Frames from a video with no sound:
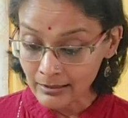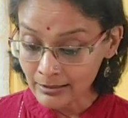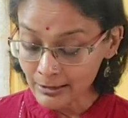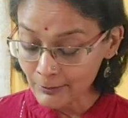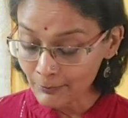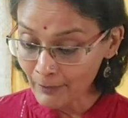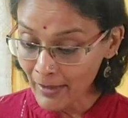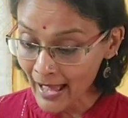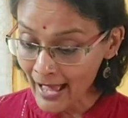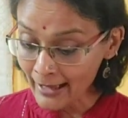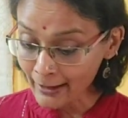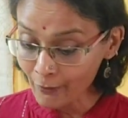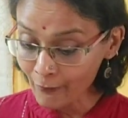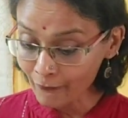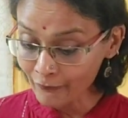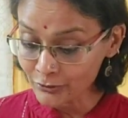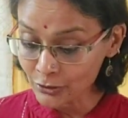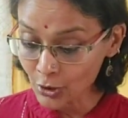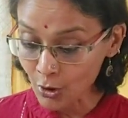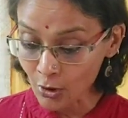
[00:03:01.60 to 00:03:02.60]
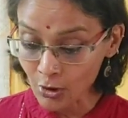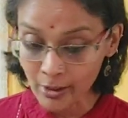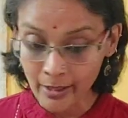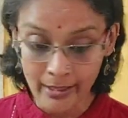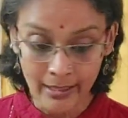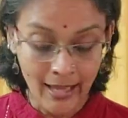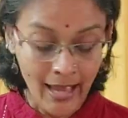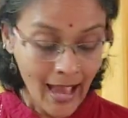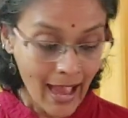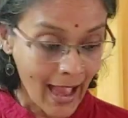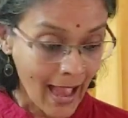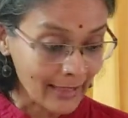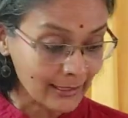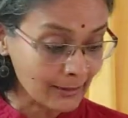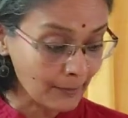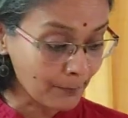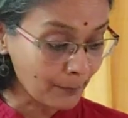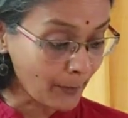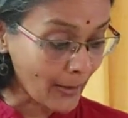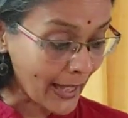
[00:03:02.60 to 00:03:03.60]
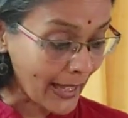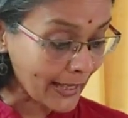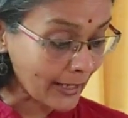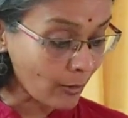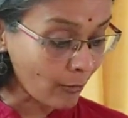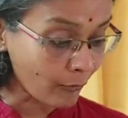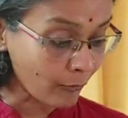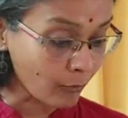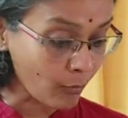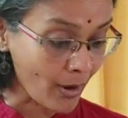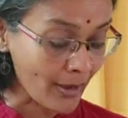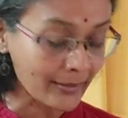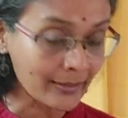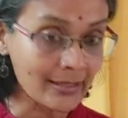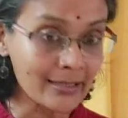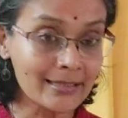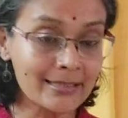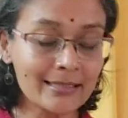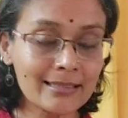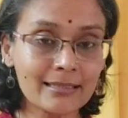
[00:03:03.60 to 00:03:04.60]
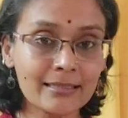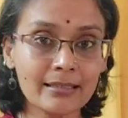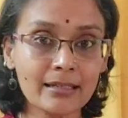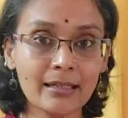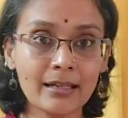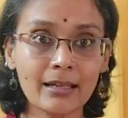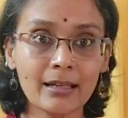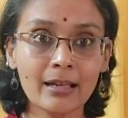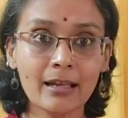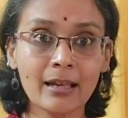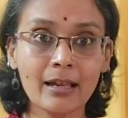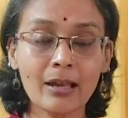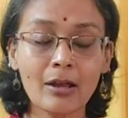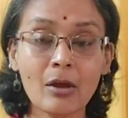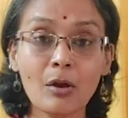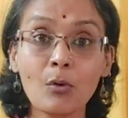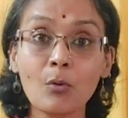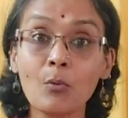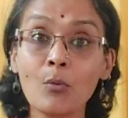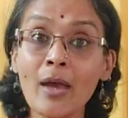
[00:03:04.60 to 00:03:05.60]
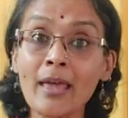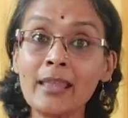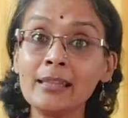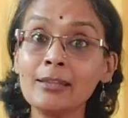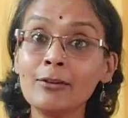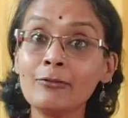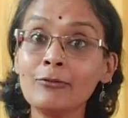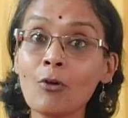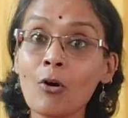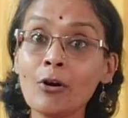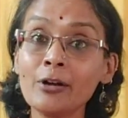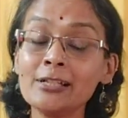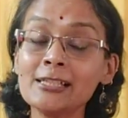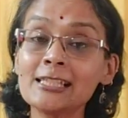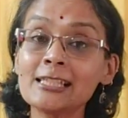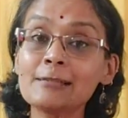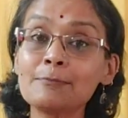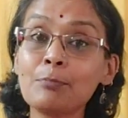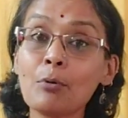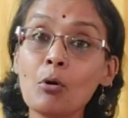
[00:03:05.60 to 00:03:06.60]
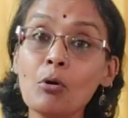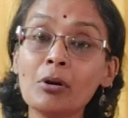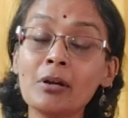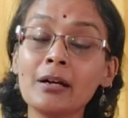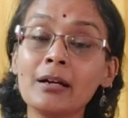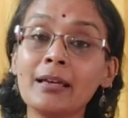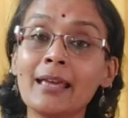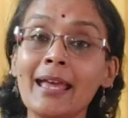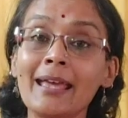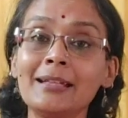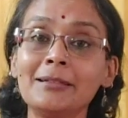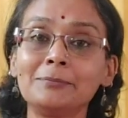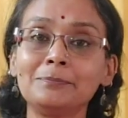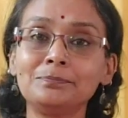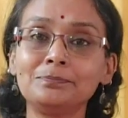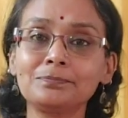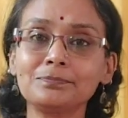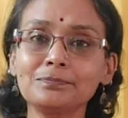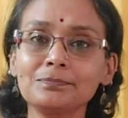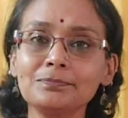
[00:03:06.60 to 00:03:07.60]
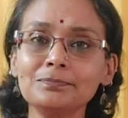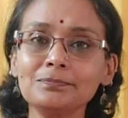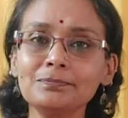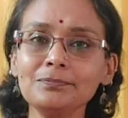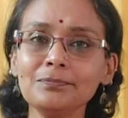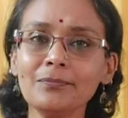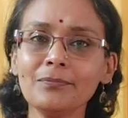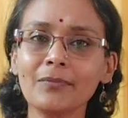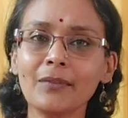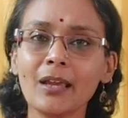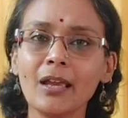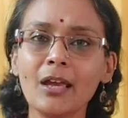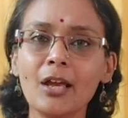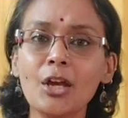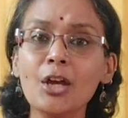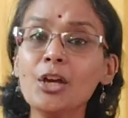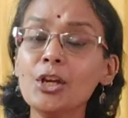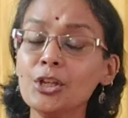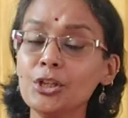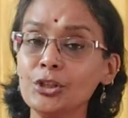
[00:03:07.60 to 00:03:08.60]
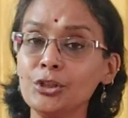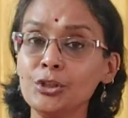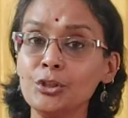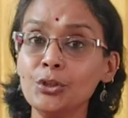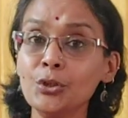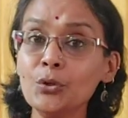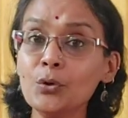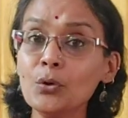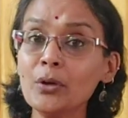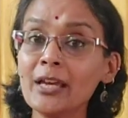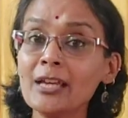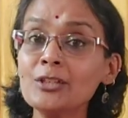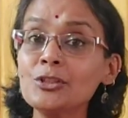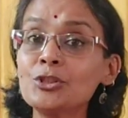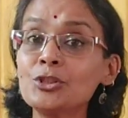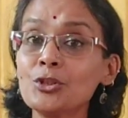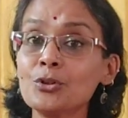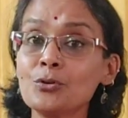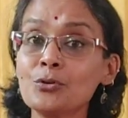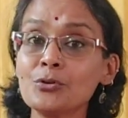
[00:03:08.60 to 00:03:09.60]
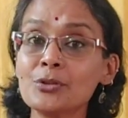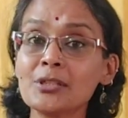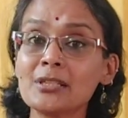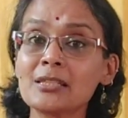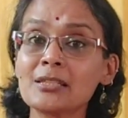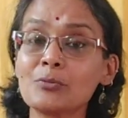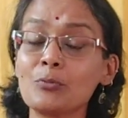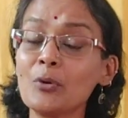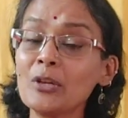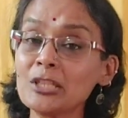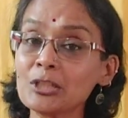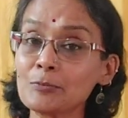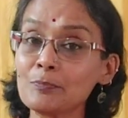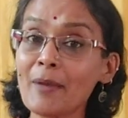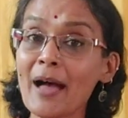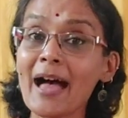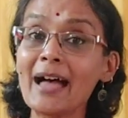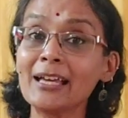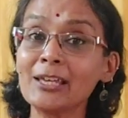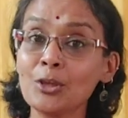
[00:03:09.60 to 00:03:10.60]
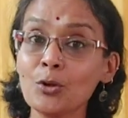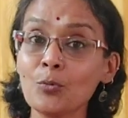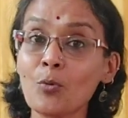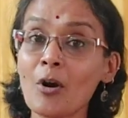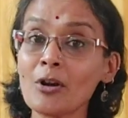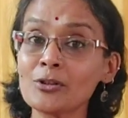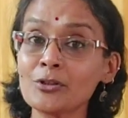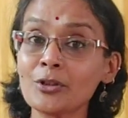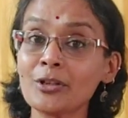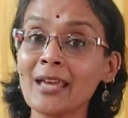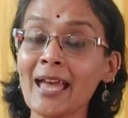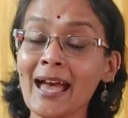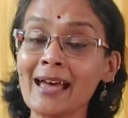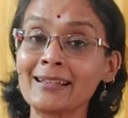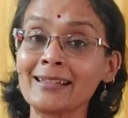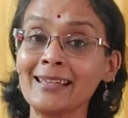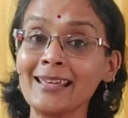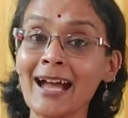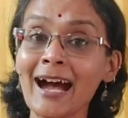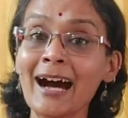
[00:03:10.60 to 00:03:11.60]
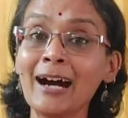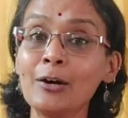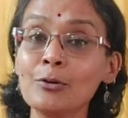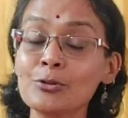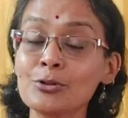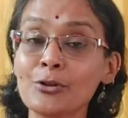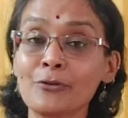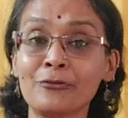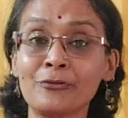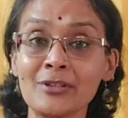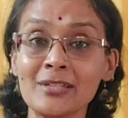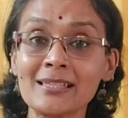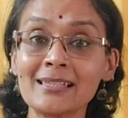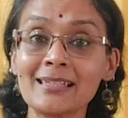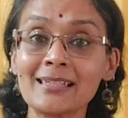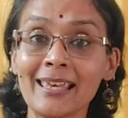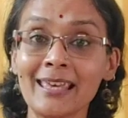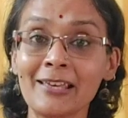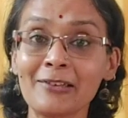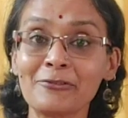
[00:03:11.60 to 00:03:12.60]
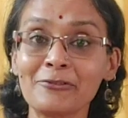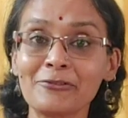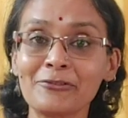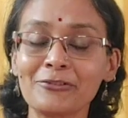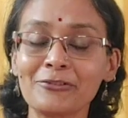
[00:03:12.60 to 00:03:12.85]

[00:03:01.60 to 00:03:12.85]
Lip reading: the bag of joy and the bag of worries when the voice spoke again. You can choose which bag you want to carry out of this cave.